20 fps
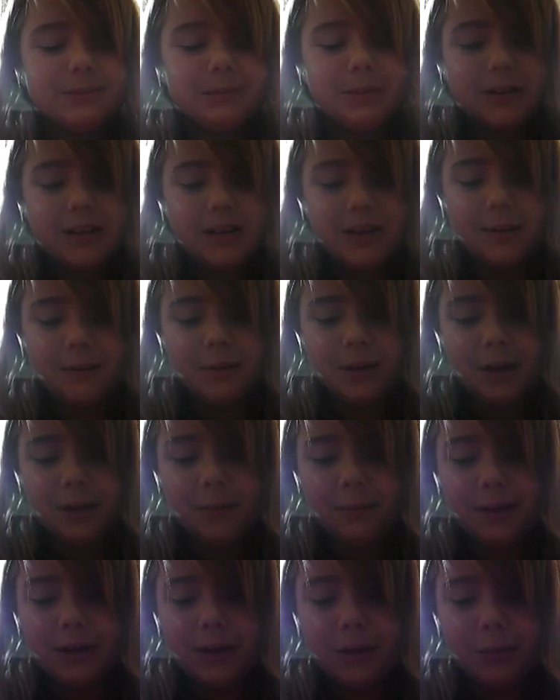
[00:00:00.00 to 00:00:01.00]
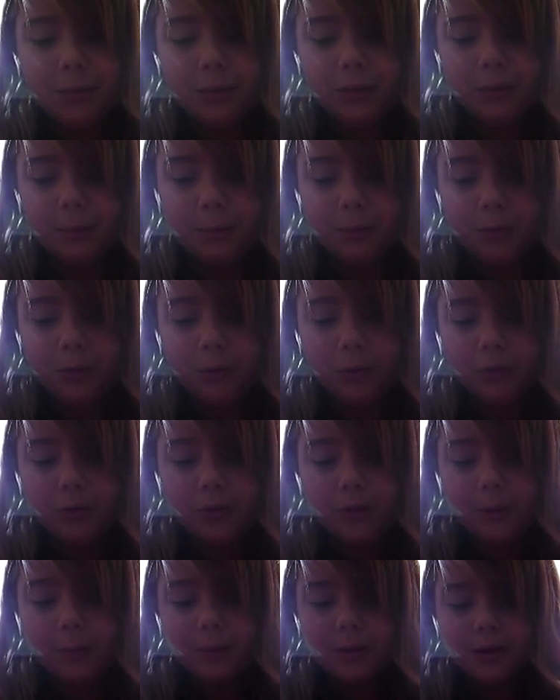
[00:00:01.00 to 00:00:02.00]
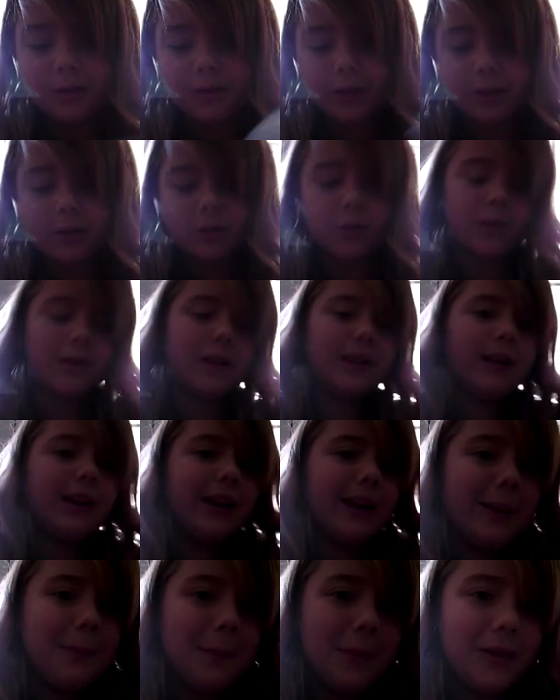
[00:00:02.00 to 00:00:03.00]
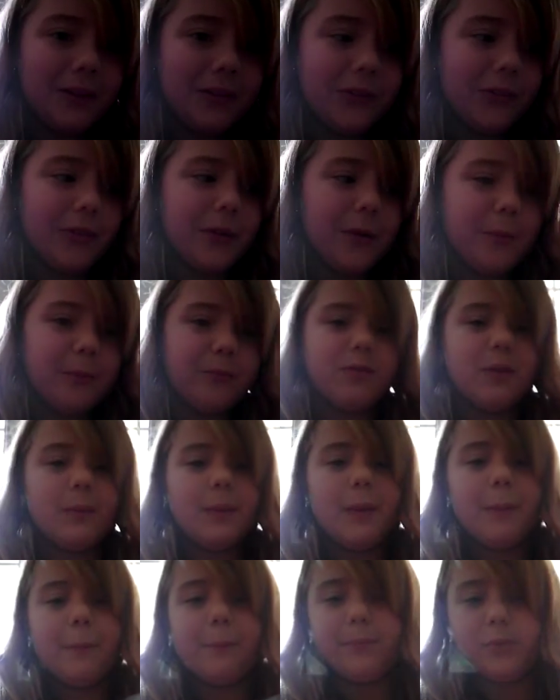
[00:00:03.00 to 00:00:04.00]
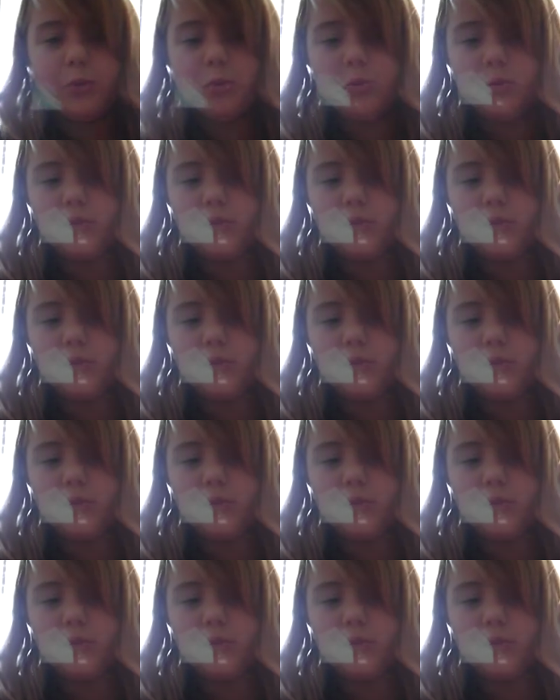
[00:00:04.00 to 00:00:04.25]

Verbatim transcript: But I'm not making it with the blue slime because I don't want it to get mixed up from the blue